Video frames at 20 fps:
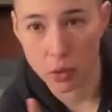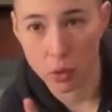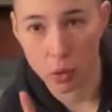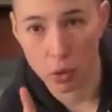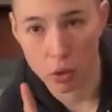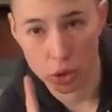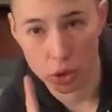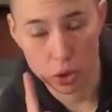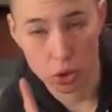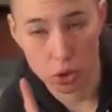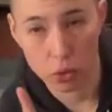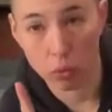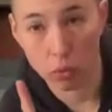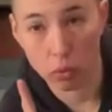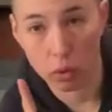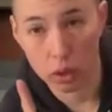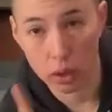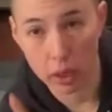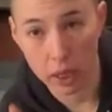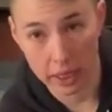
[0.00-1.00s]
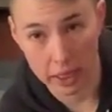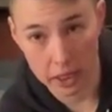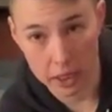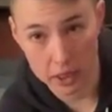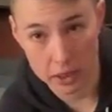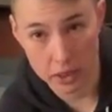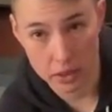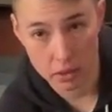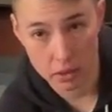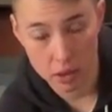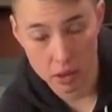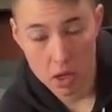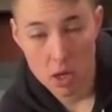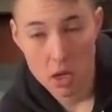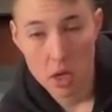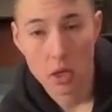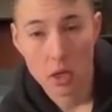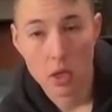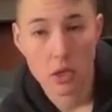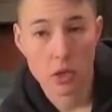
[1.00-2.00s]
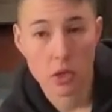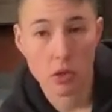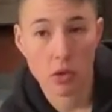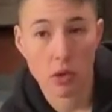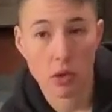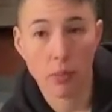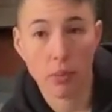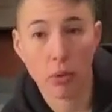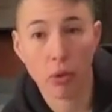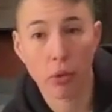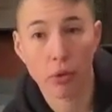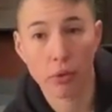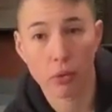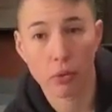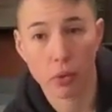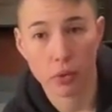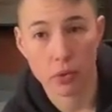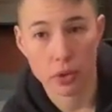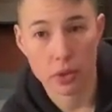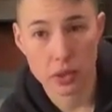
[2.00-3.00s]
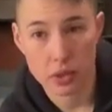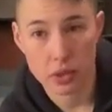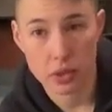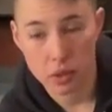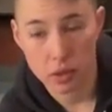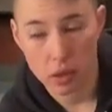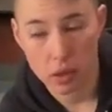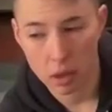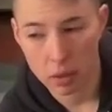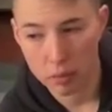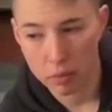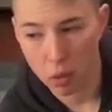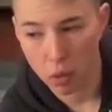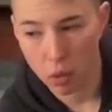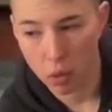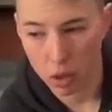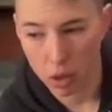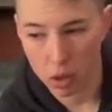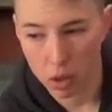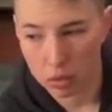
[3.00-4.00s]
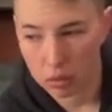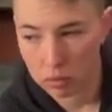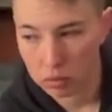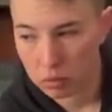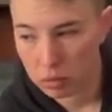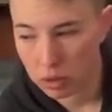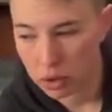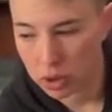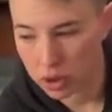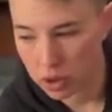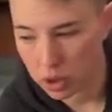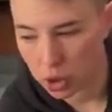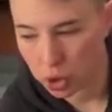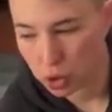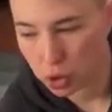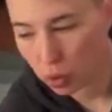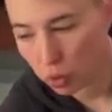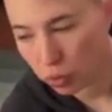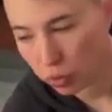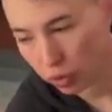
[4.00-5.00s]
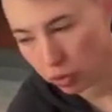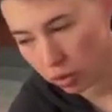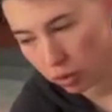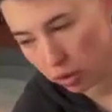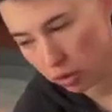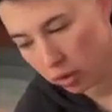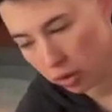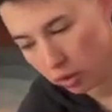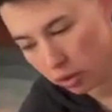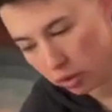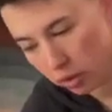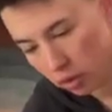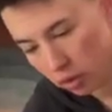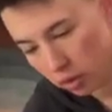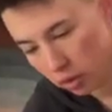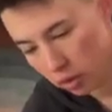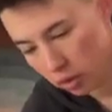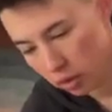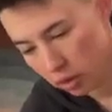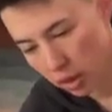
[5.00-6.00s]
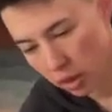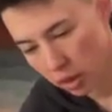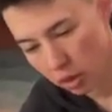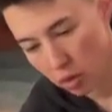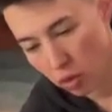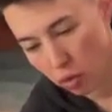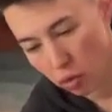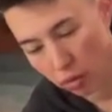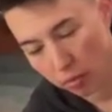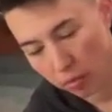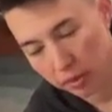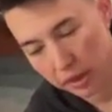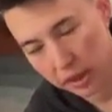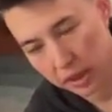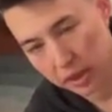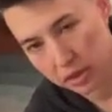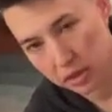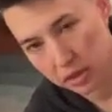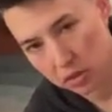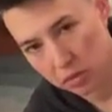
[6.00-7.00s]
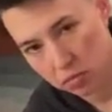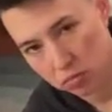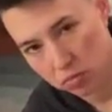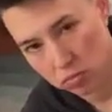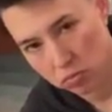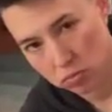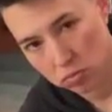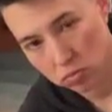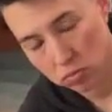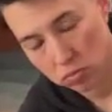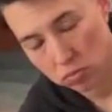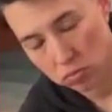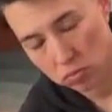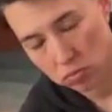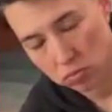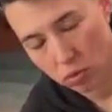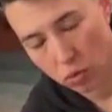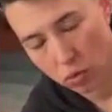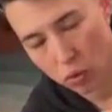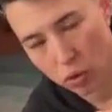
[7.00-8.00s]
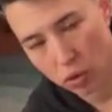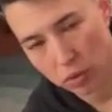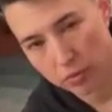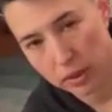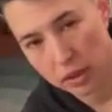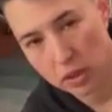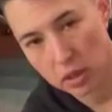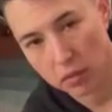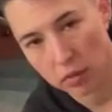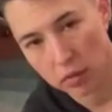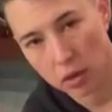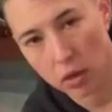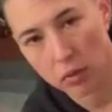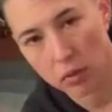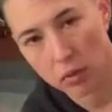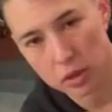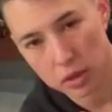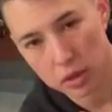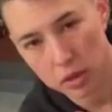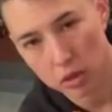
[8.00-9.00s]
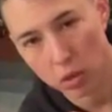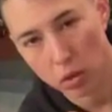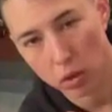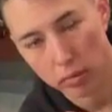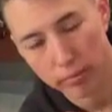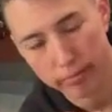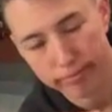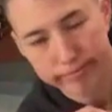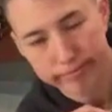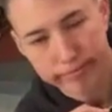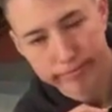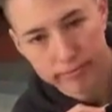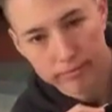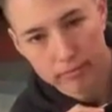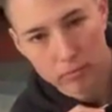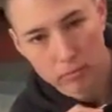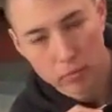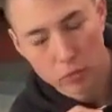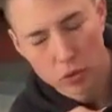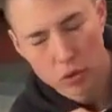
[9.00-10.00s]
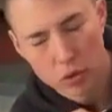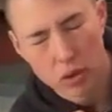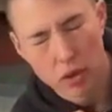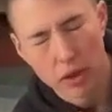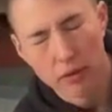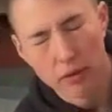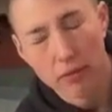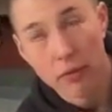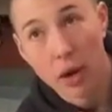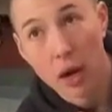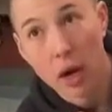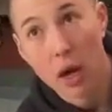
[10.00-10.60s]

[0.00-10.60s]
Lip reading: or too light. So the pull throughs are more just a shoulder and core piece. Or bent over row is the goal. Sorry,